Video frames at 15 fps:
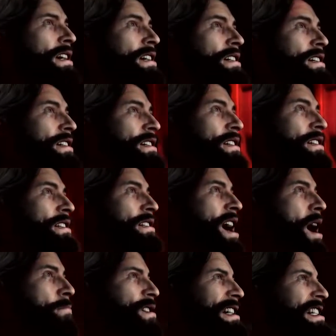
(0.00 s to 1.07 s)
are going
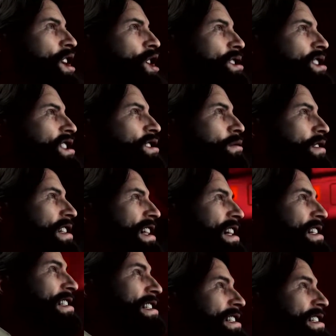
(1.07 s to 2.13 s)
to see that through,